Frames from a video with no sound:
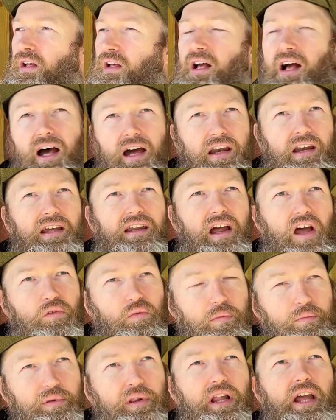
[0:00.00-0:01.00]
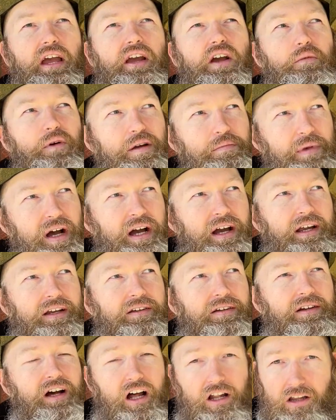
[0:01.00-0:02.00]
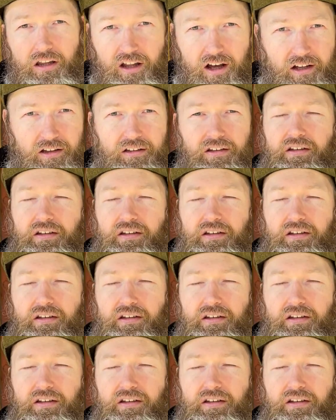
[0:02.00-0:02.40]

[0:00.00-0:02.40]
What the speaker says: And it has been playing on my mind a lot.